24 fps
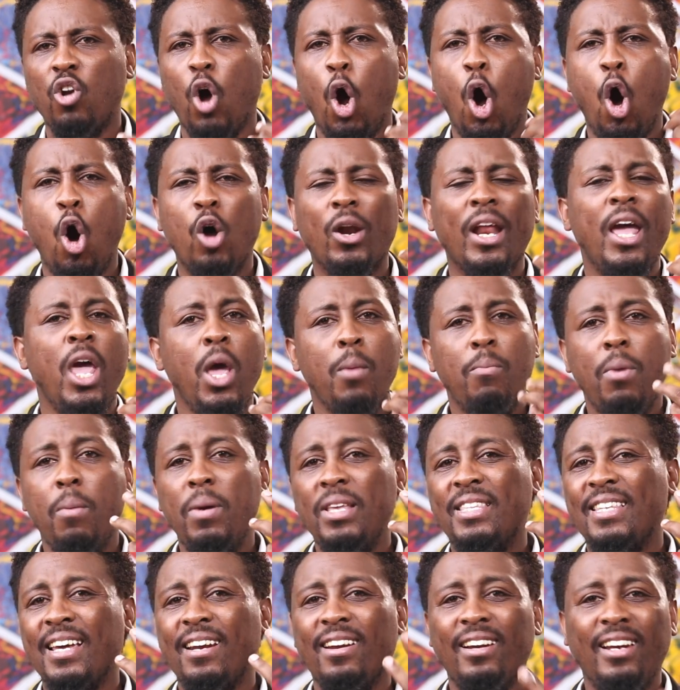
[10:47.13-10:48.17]
or maybe
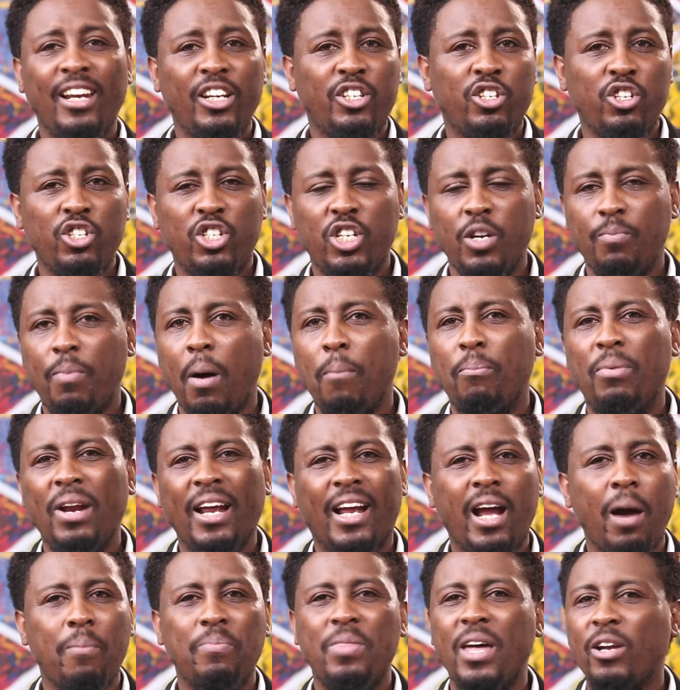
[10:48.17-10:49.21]
it's a relationship, a
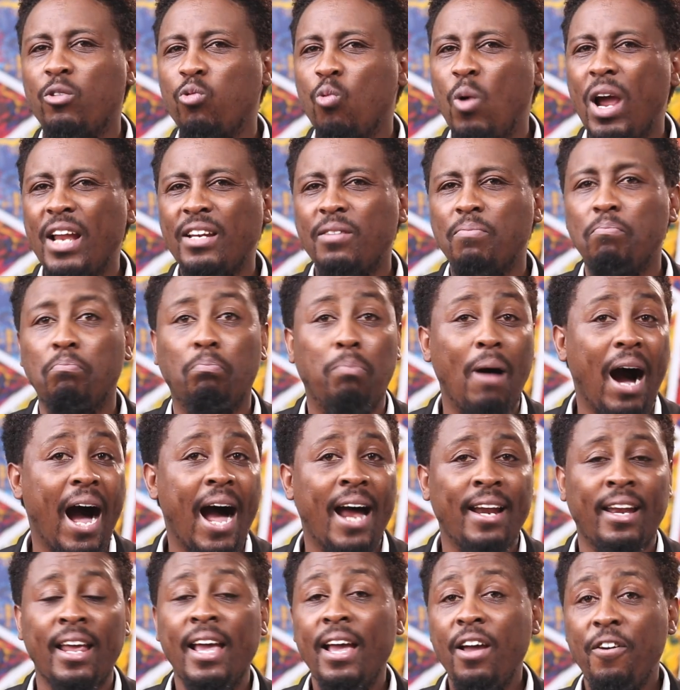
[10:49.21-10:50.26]
breakup that went bad